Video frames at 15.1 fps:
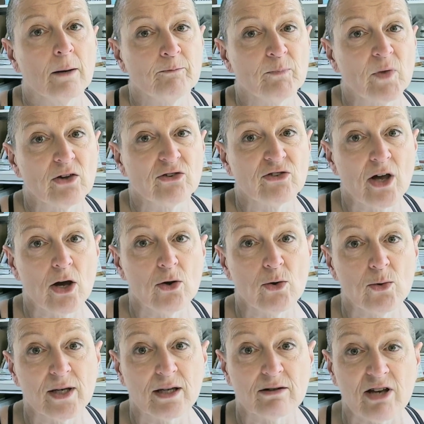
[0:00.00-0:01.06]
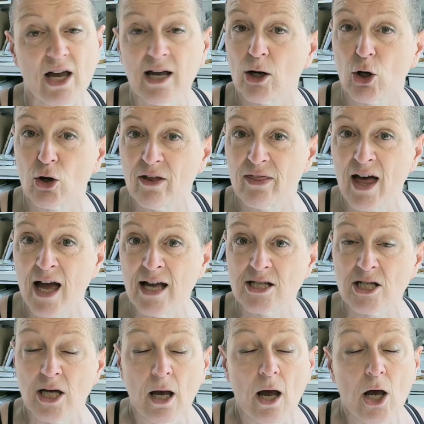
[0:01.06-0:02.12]
So take a look at
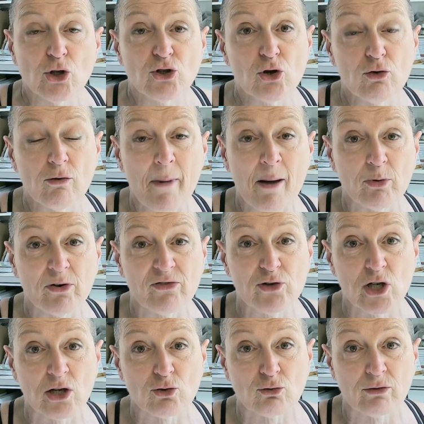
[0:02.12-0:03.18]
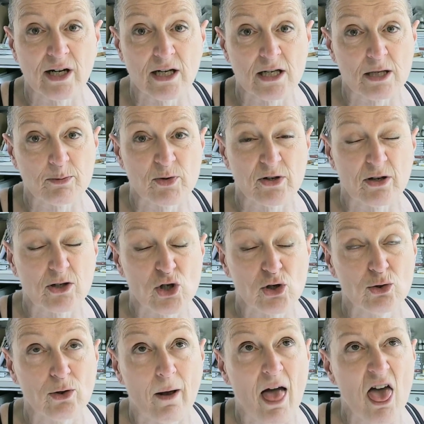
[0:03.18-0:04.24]
that. Do remember, if you don't already
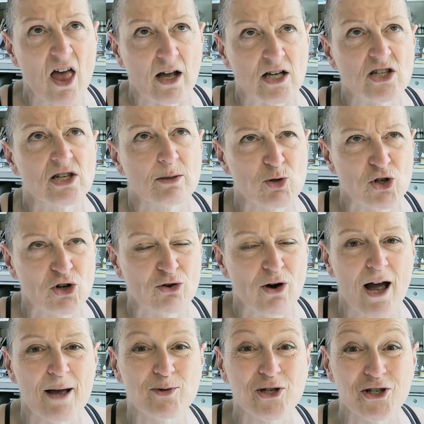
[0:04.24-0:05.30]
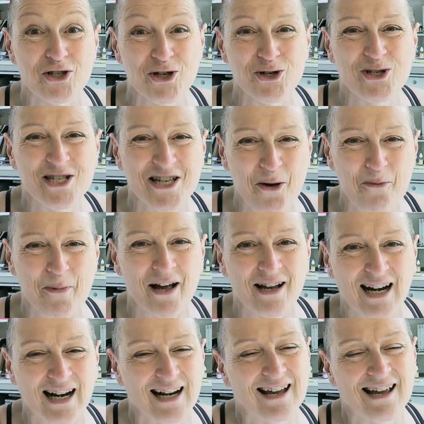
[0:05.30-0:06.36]
subscribe, to do so by
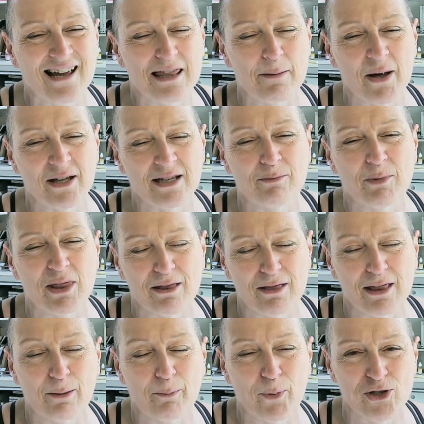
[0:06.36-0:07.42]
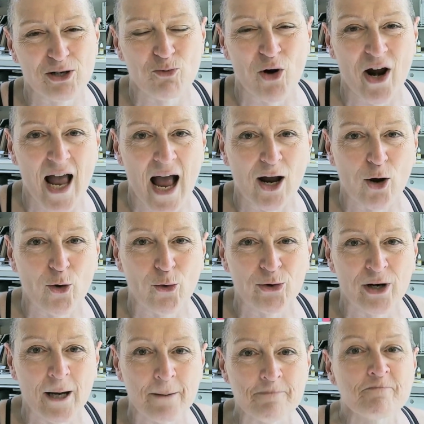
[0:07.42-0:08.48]
clicking the button in the bottom right hand
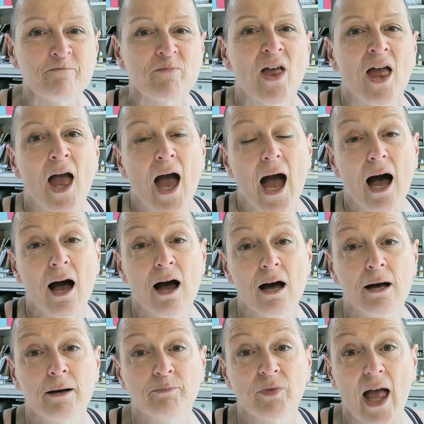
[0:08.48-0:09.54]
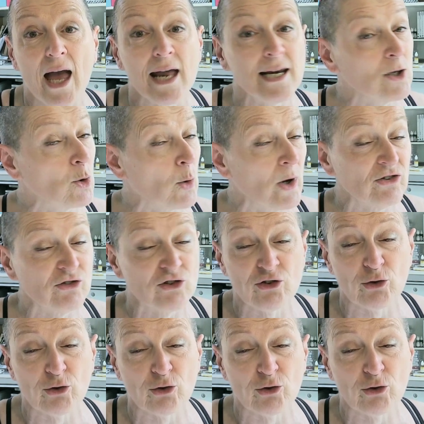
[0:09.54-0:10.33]
corner. Any questions or